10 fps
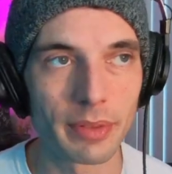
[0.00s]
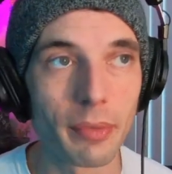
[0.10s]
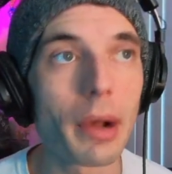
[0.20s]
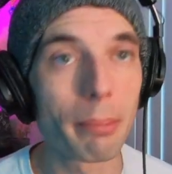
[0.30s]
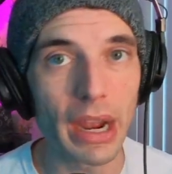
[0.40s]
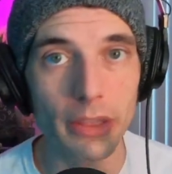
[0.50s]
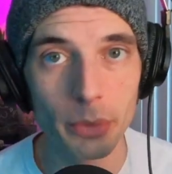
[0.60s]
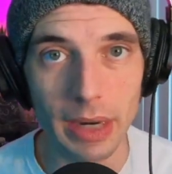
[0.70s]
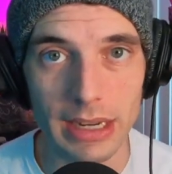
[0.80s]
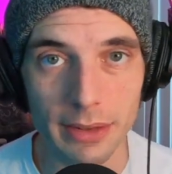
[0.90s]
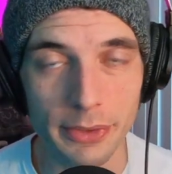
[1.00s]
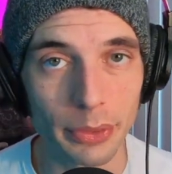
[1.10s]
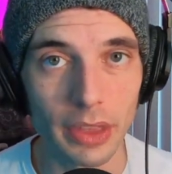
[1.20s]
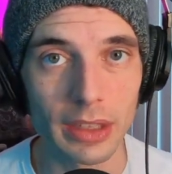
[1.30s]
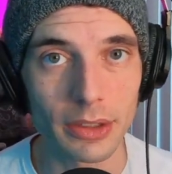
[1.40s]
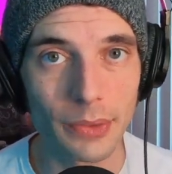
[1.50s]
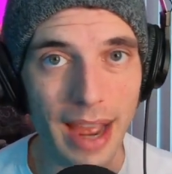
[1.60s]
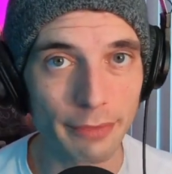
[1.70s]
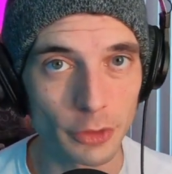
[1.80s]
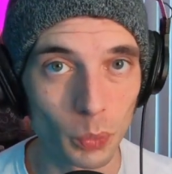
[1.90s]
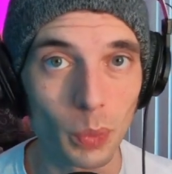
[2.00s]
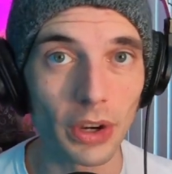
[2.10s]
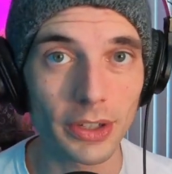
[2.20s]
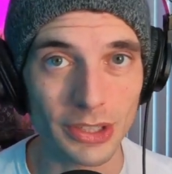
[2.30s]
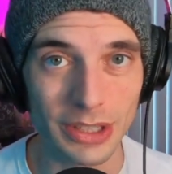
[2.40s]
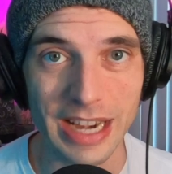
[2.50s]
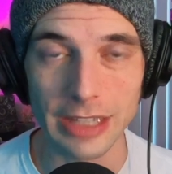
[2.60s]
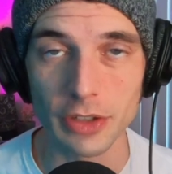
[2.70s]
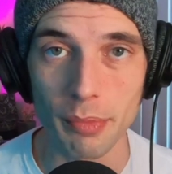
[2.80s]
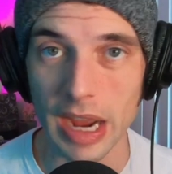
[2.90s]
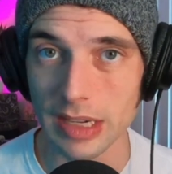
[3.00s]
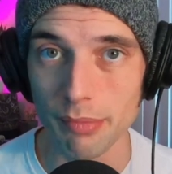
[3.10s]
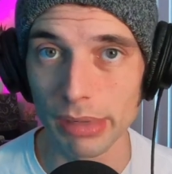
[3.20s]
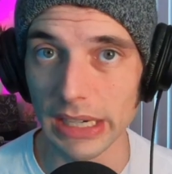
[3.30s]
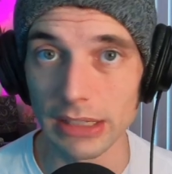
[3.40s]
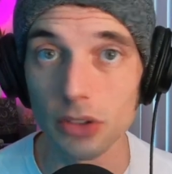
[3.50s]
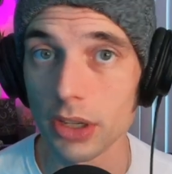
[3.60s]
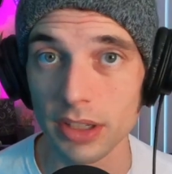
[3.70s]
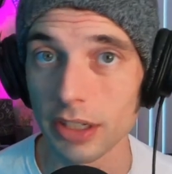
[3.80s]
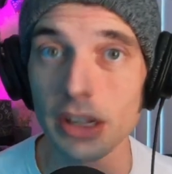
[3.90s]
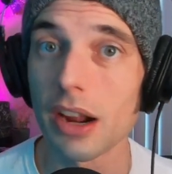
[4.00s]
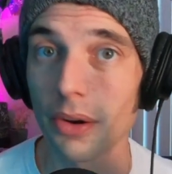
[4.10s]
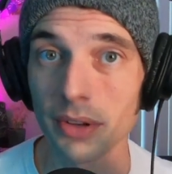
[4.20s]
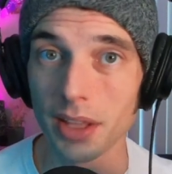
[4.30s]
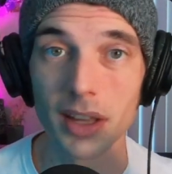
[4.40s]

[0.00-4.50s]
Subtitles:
And by the way, if you think you have to work to connect your mind and body, no.